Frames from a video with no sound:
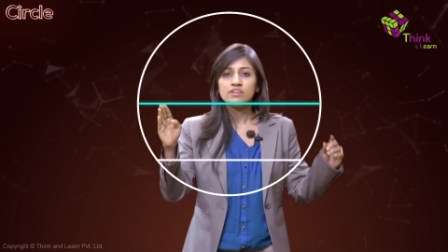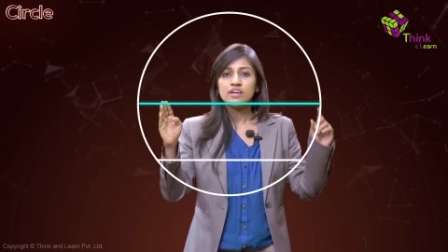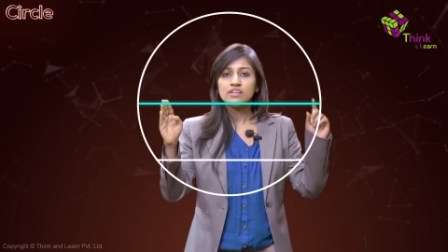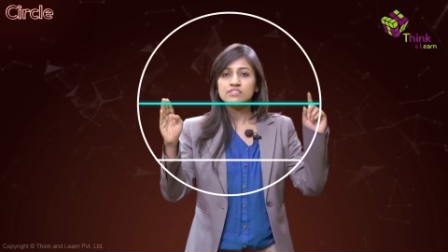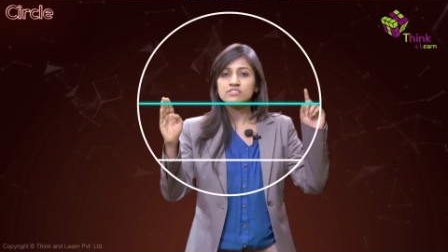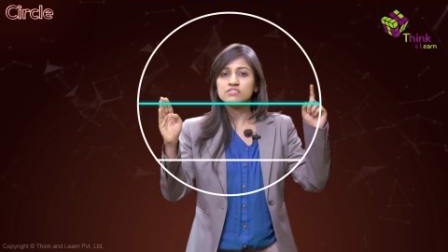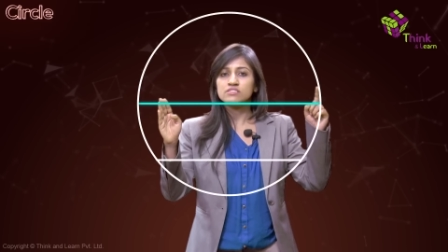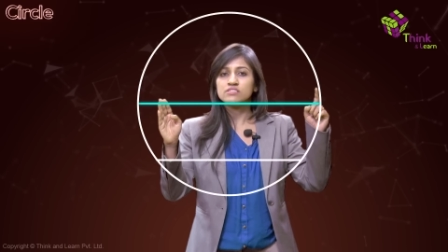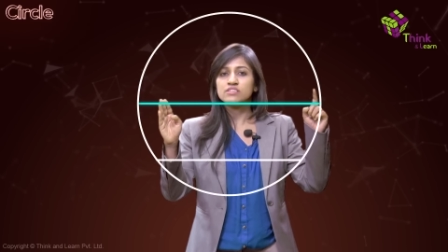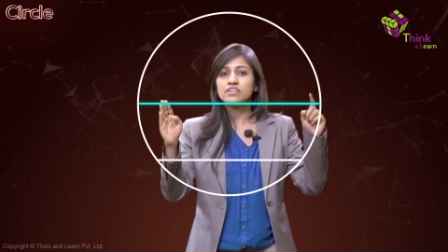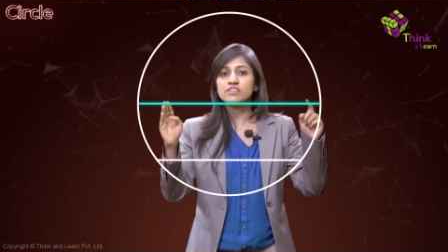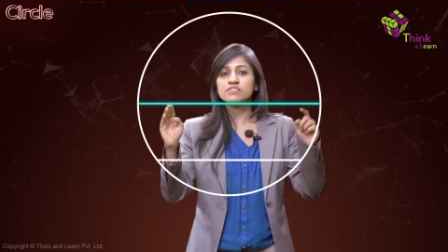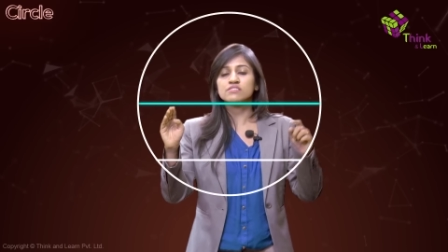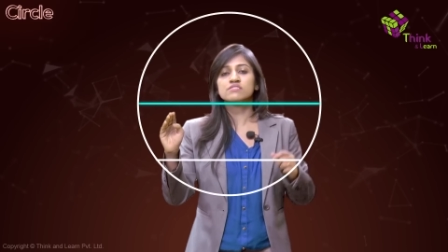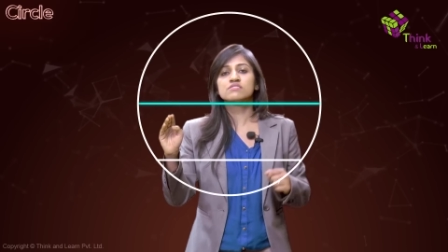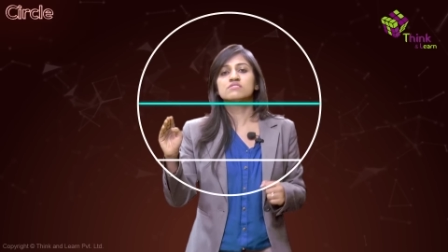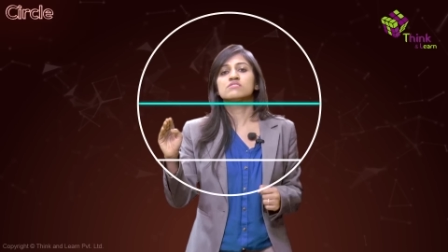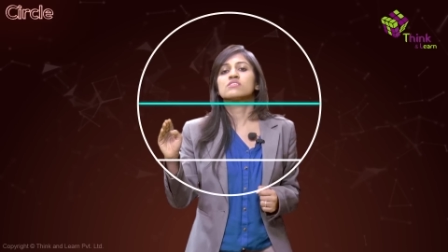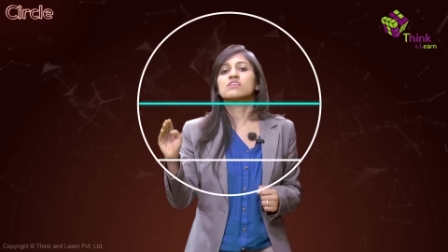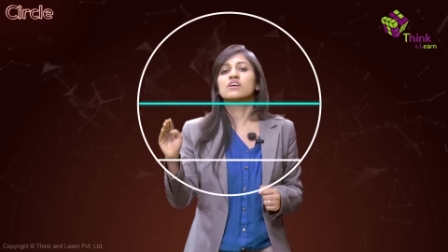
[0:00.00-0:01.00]
Does
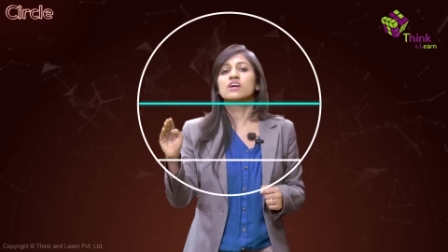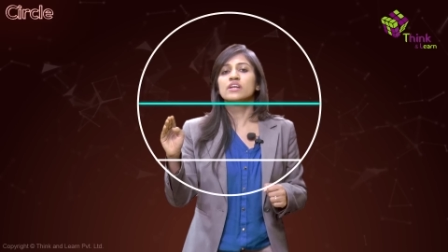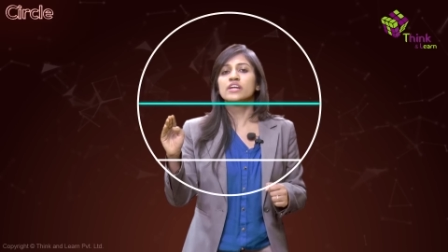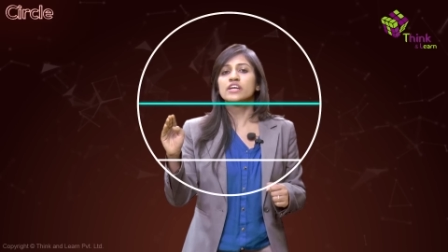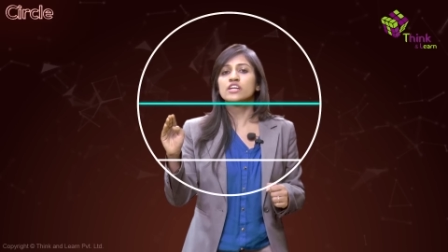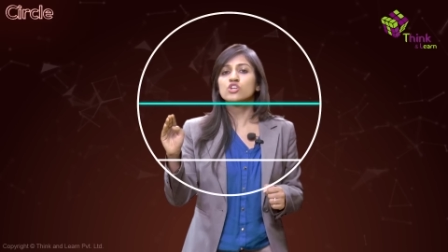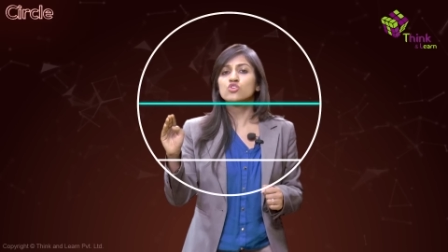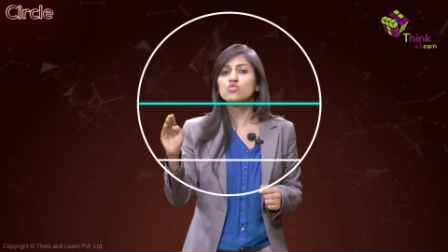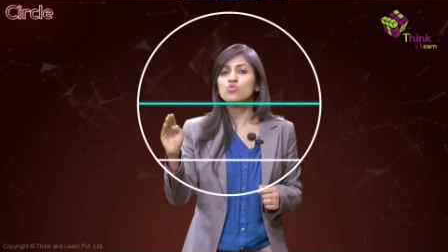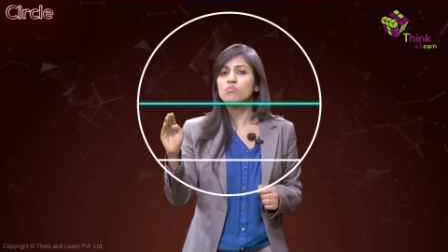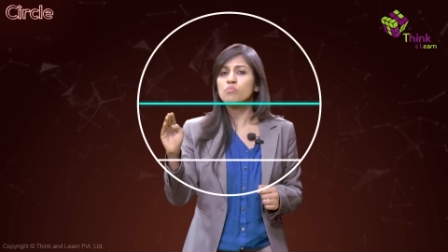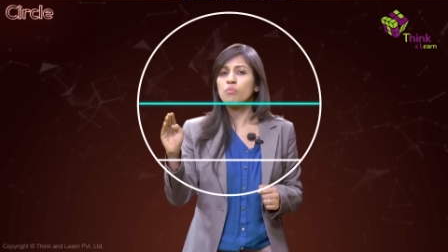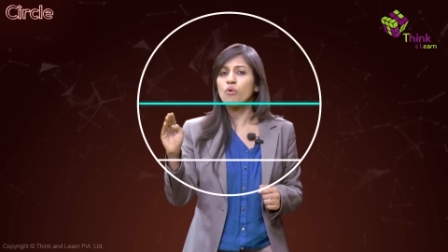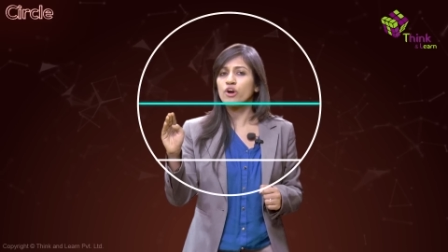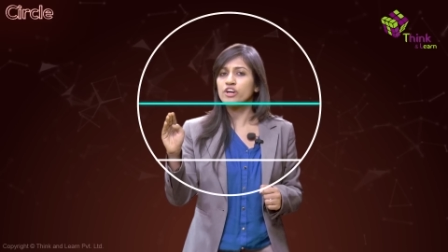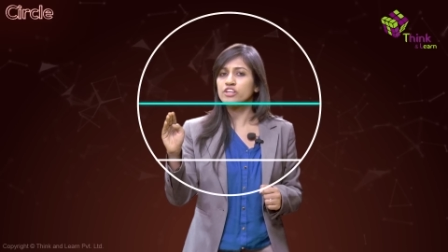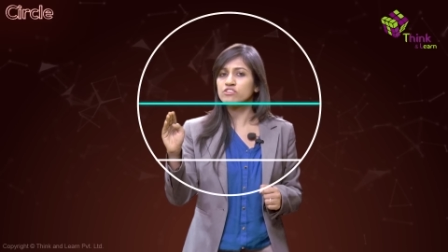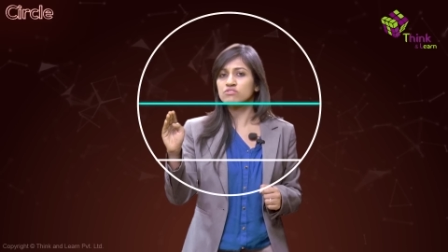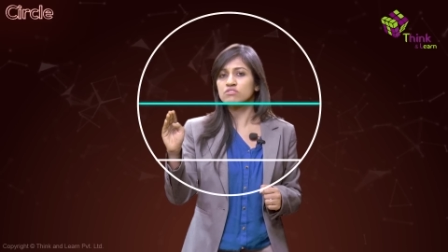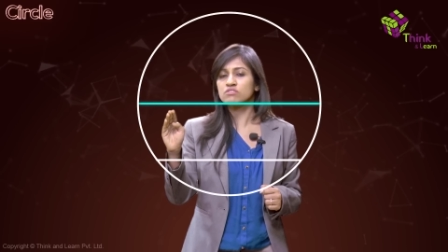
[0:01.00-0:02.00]
this connect two
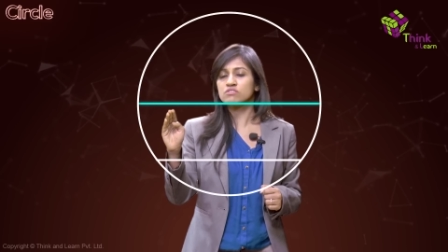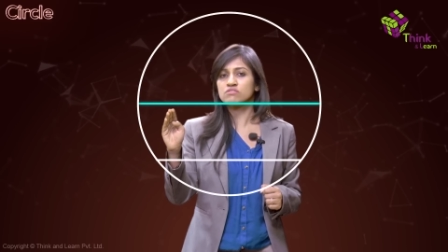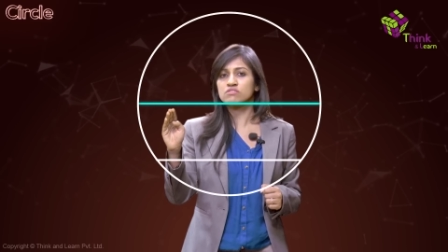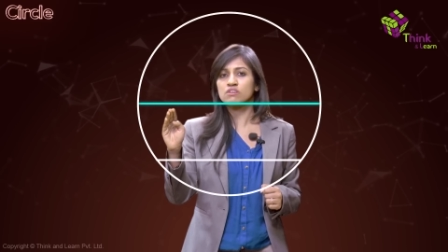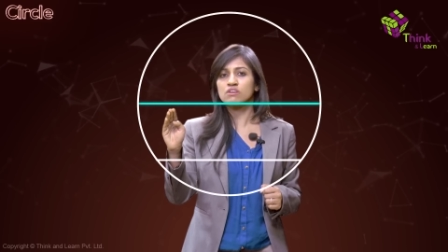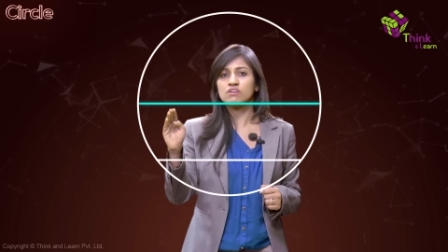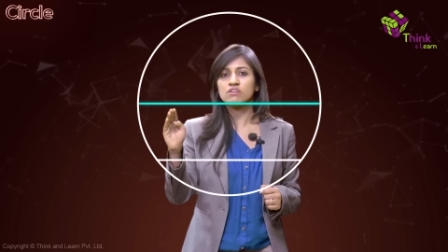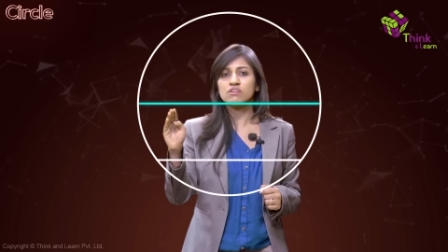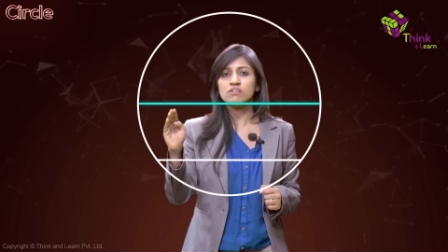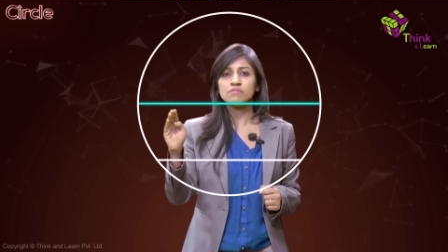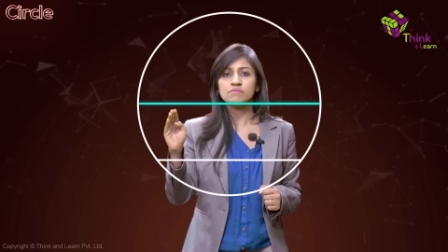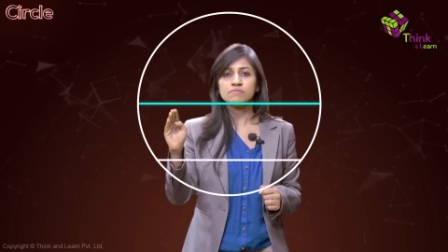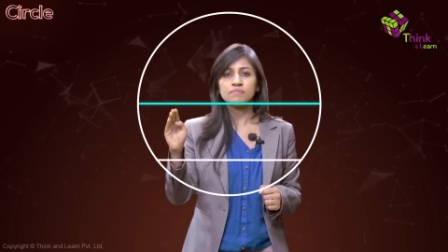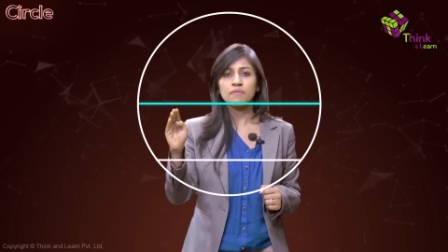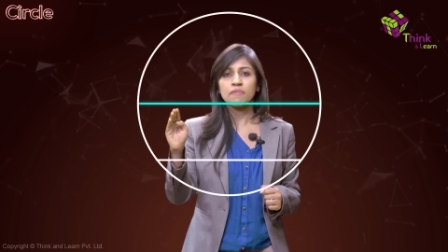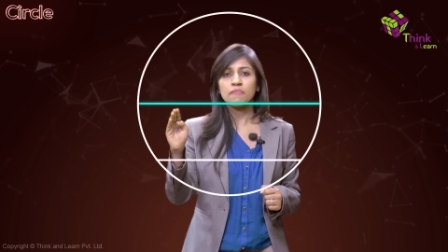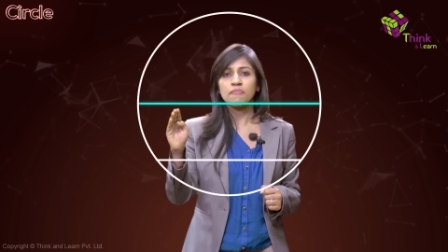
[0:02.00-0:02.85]
points on a circle?